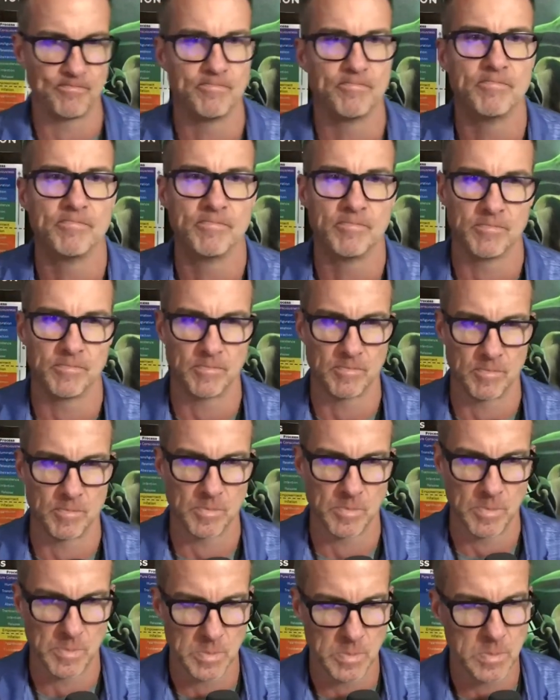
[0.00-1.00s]

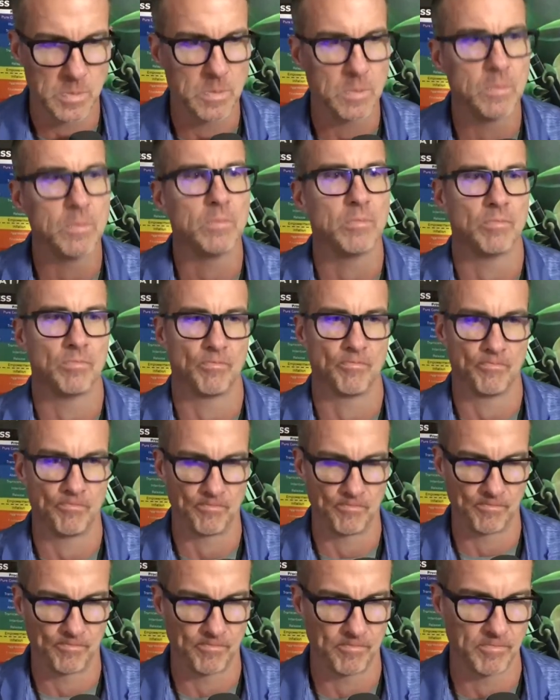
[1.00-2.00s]

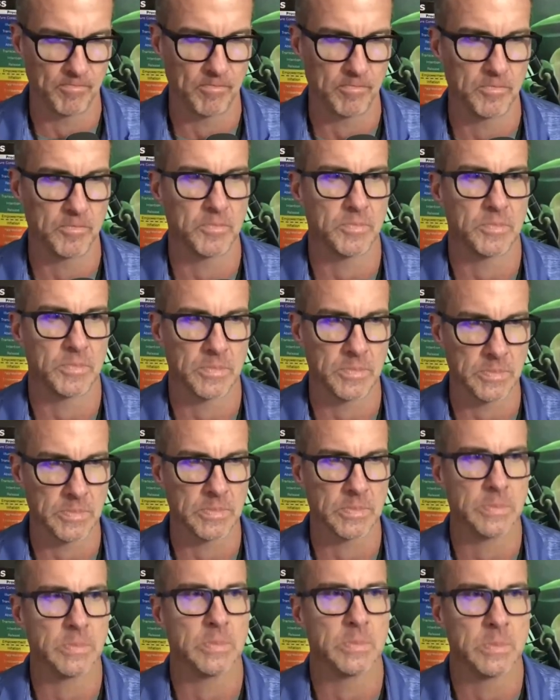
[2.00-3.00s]

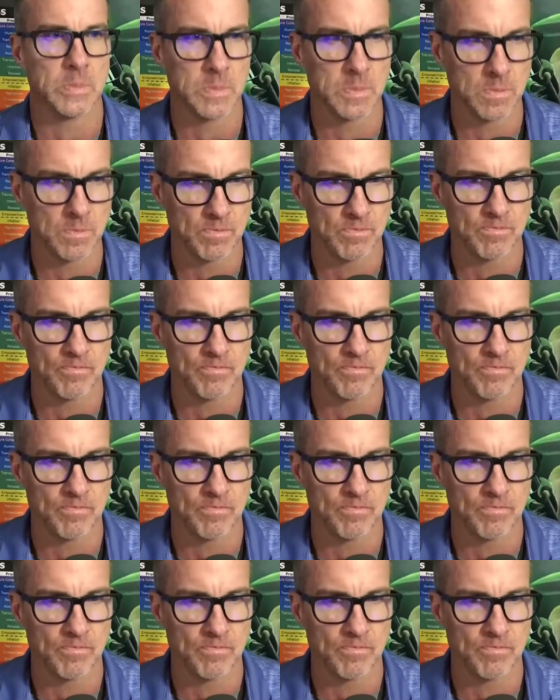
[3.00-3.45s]
No words are spoken by the person on screen.